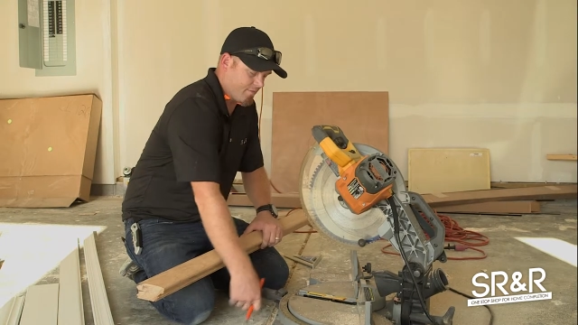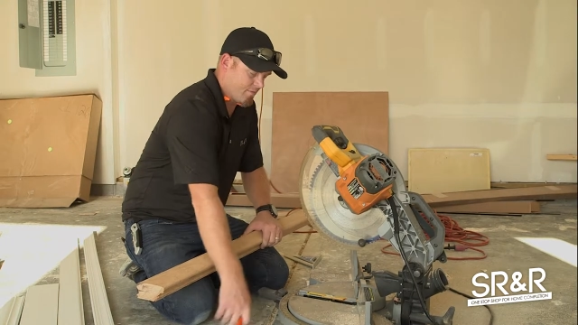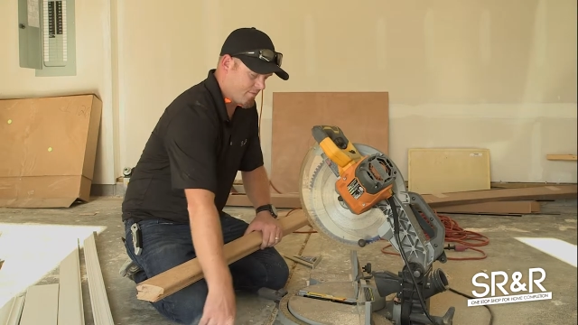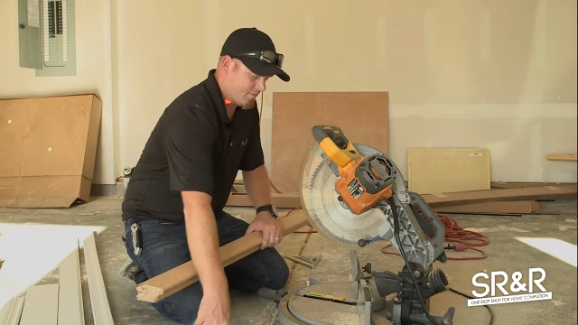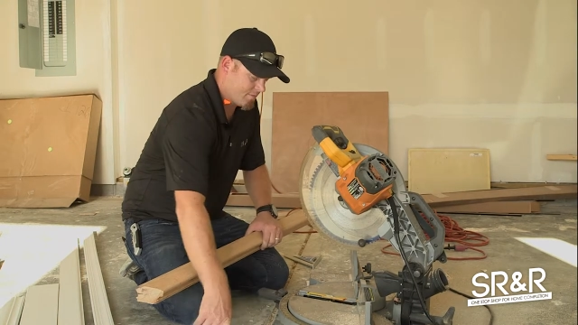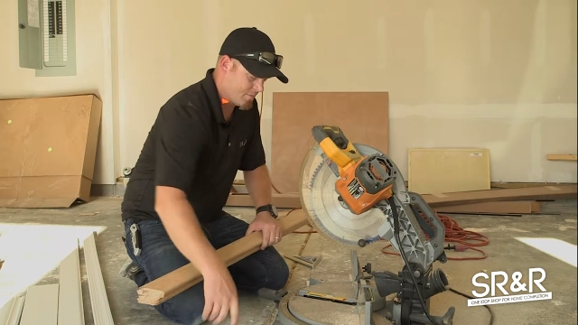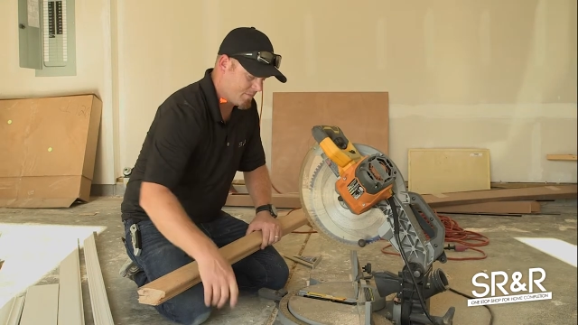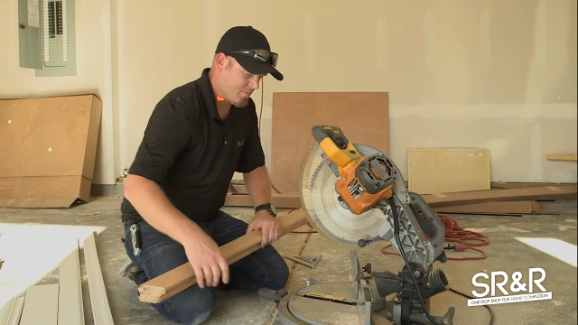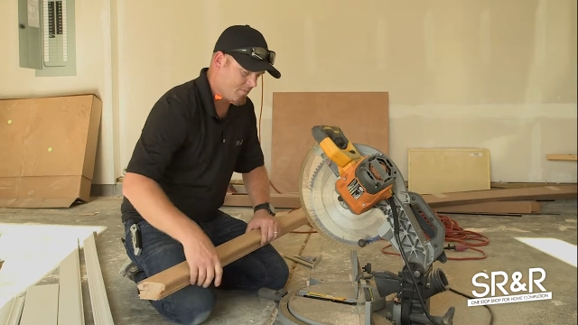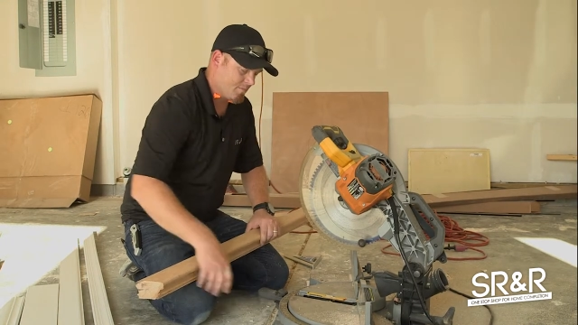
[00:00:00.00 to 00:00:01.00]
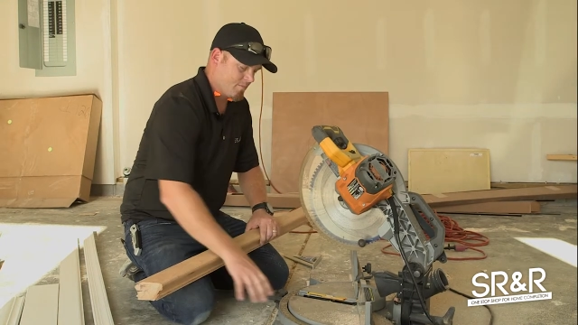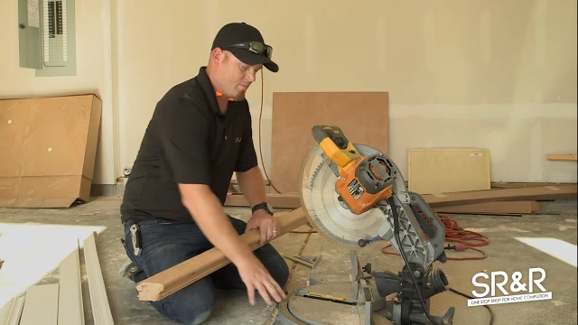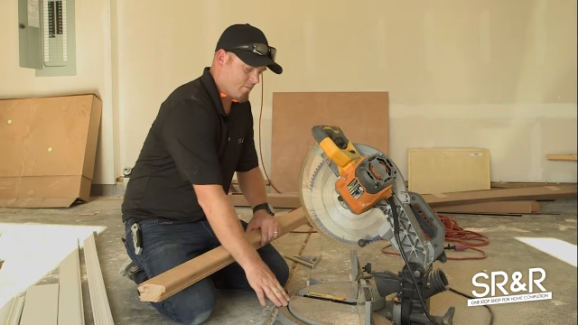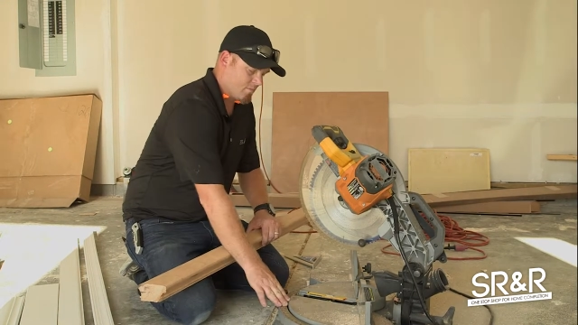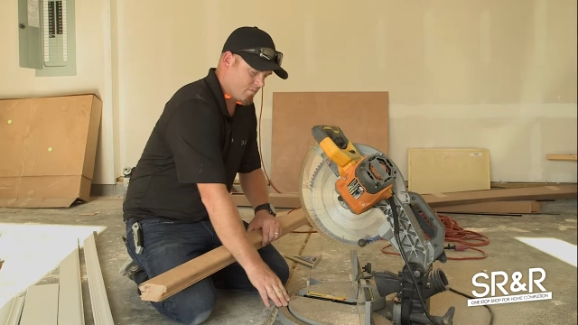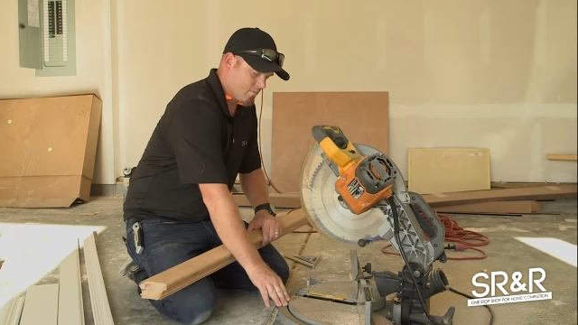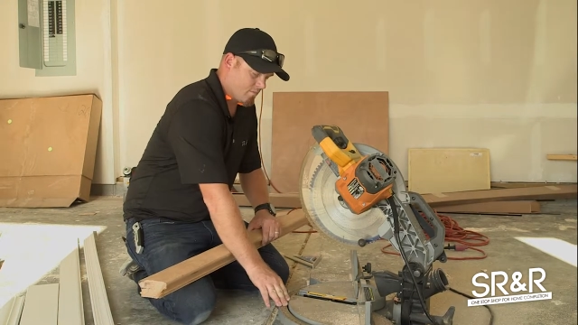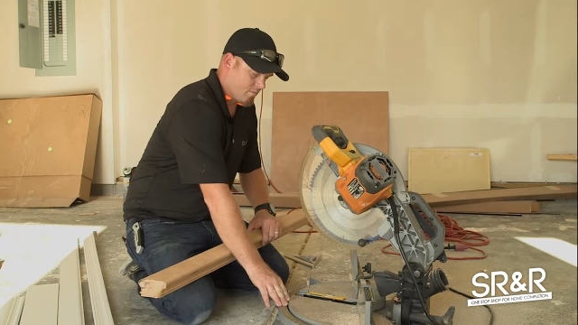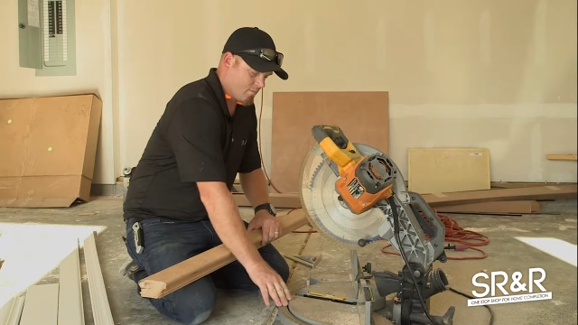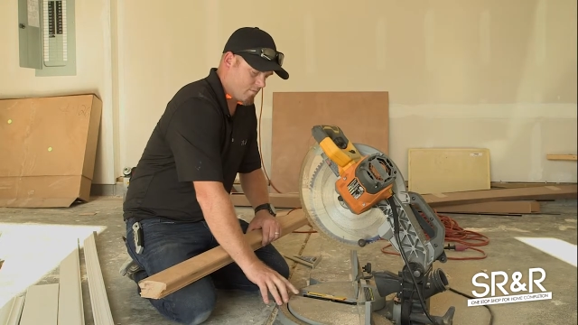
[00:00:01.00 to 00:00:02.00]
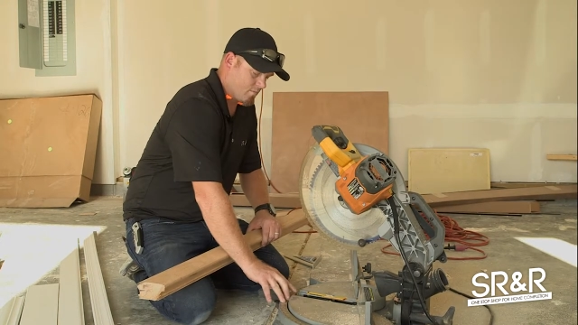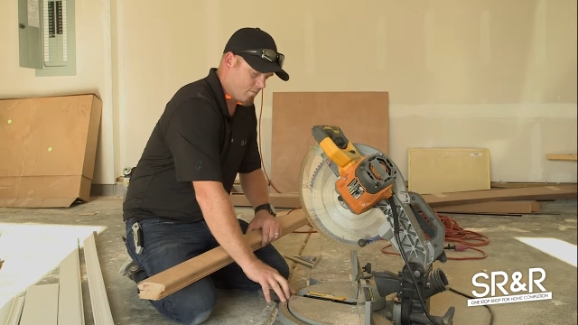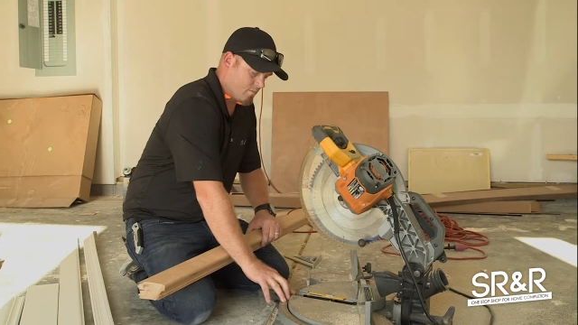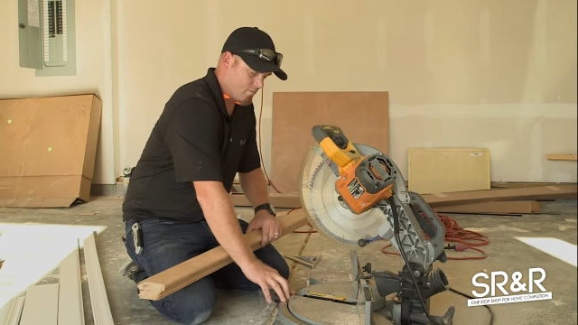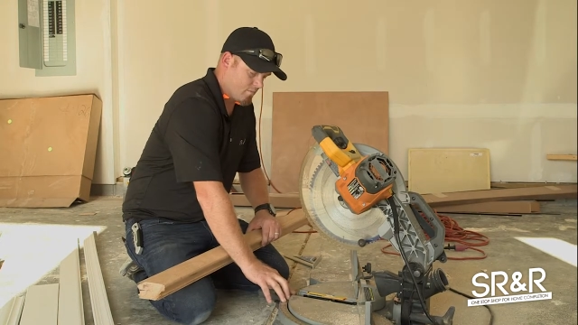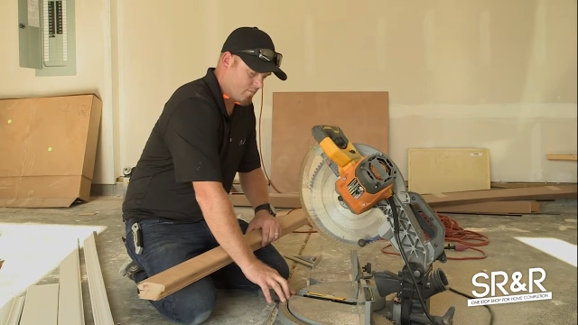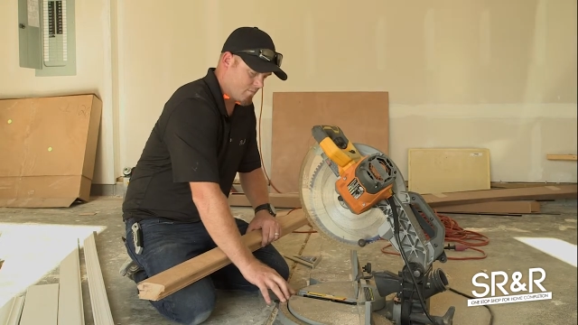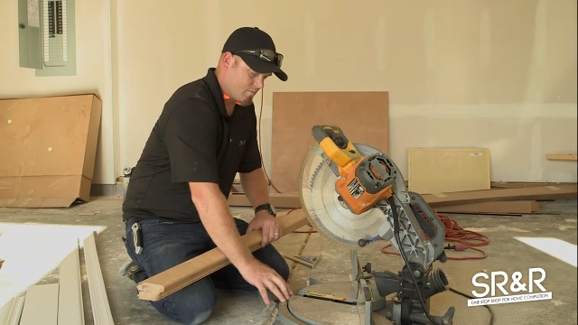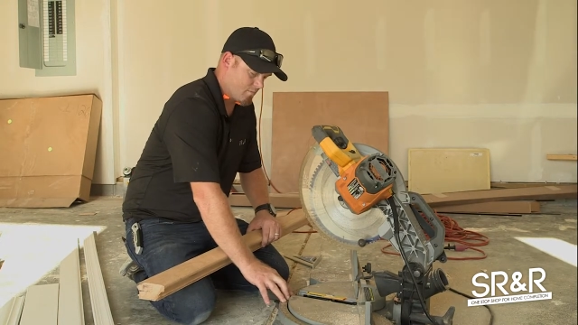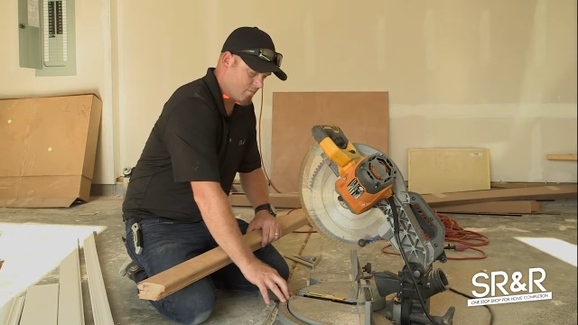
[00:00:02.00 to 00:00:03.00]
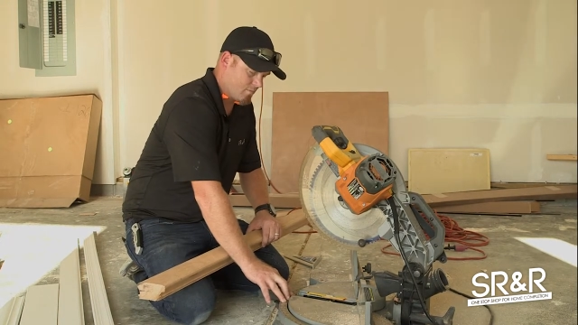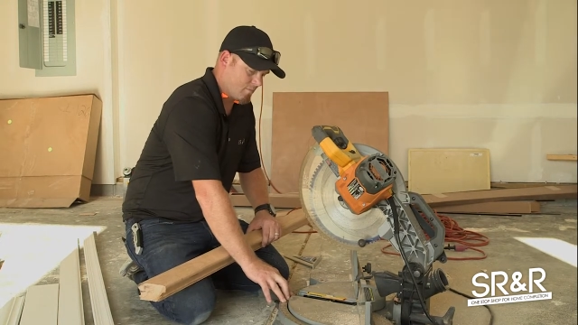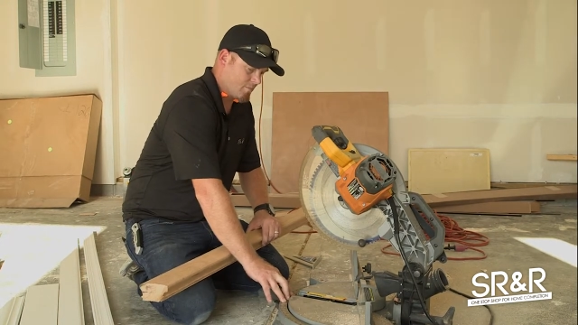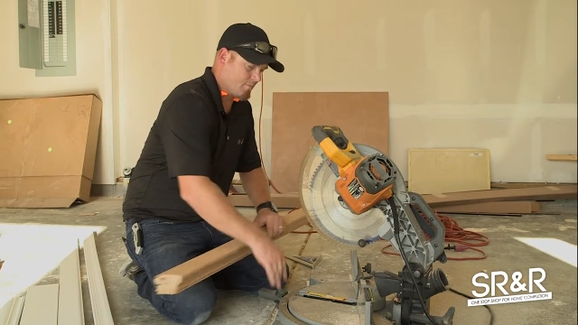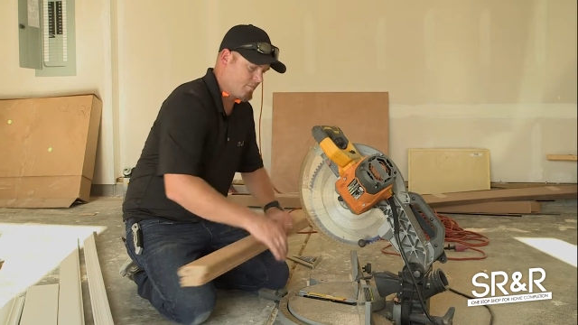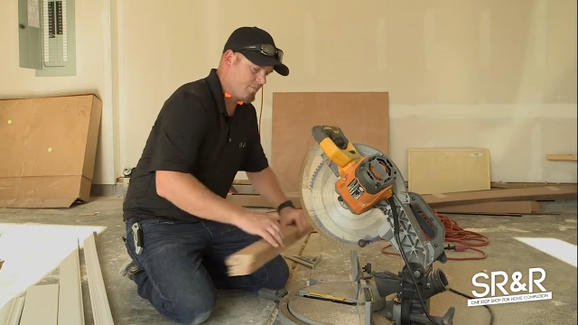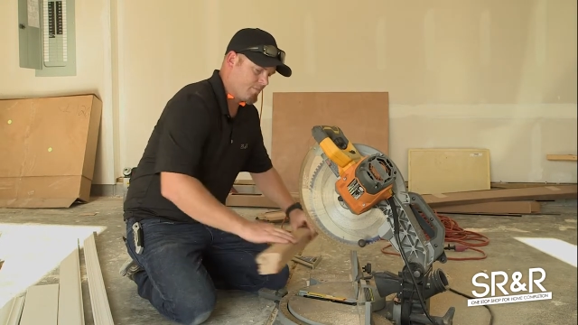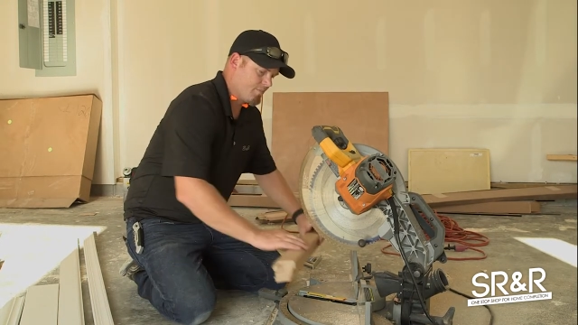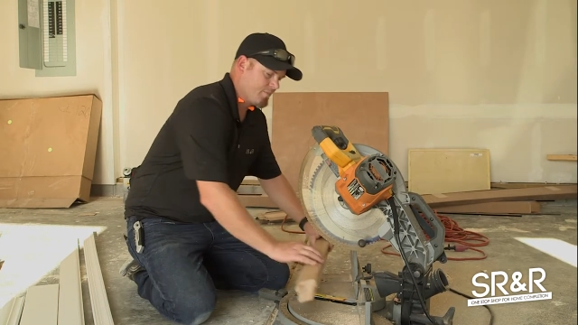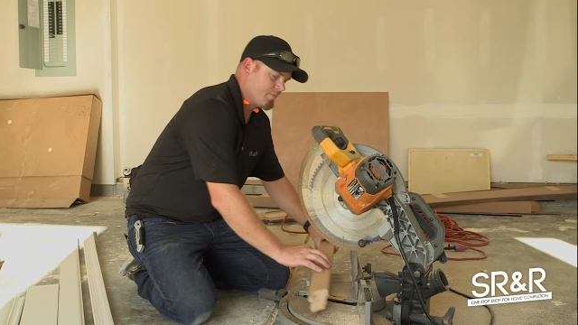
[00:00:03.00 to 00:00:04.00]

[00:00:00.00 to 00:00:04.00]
(no one is talking)